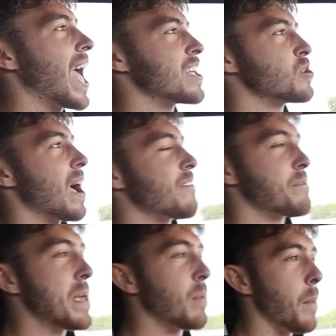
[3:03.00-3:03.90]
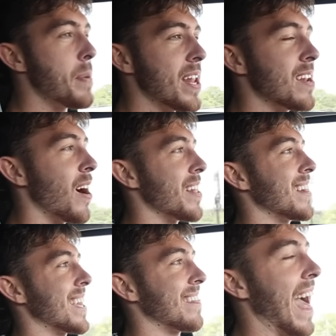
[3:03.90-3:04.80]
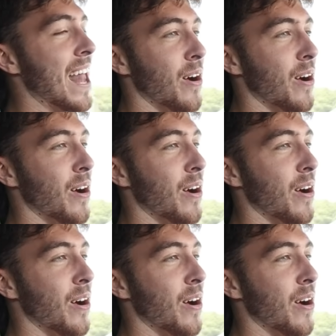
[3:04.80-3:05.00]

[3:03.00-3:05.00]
And you have people bidding on it like that